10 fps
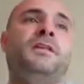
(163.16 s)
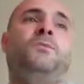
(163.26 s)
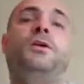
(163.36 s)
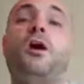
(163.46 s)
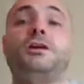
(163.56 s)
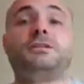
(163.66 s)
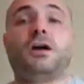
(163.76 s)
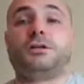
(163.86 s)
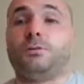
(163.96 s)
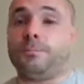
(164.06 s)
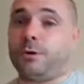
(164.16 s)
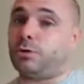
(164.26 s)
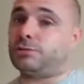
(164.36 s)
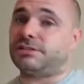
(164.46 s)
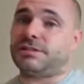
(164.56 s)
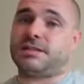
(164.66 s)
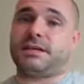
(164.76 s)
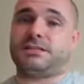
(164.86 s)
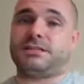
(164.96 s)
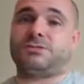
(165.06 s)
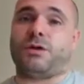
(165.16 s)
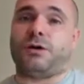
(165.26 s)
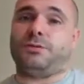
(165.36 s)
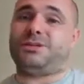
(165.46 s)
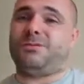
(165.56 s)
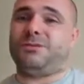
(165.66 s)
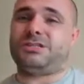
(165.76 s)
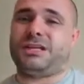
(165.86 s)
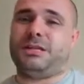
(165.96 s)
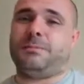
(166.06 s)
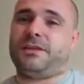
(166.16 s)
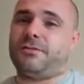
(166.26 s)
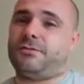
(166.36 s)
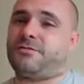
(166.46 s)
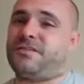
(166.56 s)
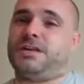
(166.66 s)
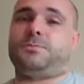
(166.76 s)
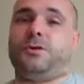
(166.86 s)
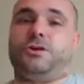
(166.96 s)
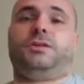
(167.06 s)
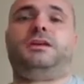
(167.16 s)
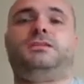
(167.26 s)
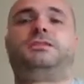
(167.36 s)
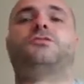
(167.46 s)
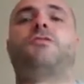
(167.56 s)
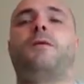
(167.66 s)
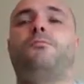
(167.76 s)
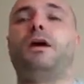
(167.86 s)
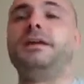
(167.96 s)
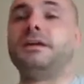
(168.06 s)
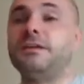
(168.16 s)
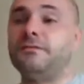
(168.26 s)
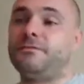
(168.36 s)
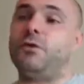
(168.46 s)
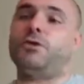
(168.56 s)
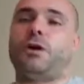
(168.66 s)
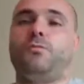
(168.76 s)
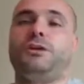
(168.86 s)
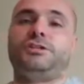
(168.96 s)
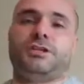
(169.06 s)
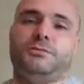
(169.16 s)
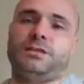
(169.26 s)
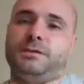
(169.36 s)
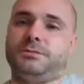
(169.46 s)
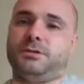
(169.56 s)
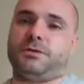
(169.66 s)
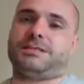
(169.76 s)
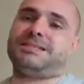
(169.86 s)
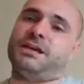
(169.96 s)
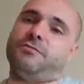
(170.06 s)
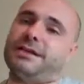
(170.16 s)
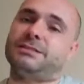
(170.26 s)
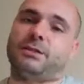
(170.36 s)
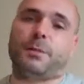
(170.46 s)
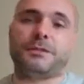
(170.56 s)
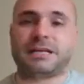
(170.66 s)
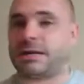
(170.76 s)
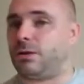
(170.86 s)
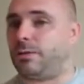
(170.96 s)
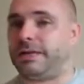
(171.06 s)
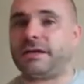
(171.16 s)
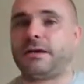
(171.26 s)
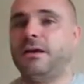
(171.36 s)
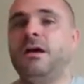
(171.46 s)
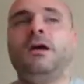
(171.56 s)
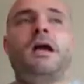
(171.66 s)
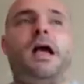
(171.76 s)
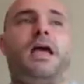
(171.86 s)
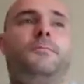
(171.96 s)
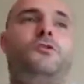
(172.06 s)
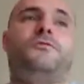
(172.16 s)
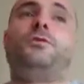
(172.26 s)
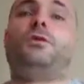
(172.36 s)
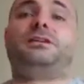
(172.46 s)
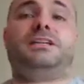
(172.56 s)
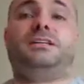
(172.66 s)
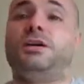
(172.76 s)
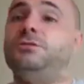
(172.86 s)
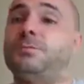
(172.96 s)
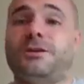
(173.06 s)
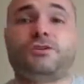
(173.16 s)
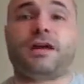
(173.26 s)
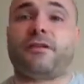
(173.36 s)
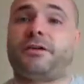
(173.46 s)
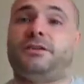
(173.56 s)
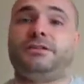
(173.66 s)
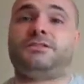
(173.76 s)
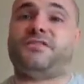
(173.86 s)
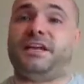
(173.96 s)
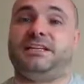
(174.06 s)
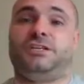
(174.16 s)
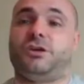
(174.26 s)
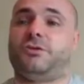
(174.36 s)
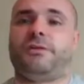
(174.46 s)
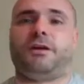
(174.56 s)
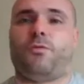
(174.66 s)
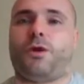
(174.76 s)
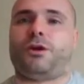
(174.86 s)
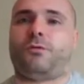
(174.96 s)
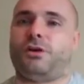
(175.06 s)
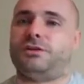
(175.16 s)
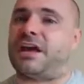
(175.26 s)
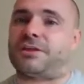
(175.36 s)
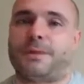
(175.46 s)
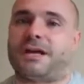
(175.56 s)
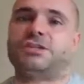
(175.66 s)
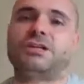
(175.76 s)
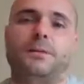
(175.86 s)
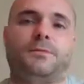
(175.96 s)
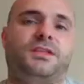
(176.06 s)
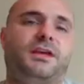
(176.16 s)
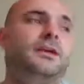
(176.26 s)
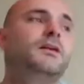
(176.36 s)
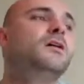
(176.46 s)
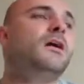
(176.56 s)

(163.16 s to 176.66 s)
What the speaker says: We are going to start doing polls and things as well, which will most likely be through the Facebook or the Instagram, where you can vote on which two teams you want to see wrestle a particular week. Or if you want to see two special characters fight each other in a one-on-one deathmatch type of thing,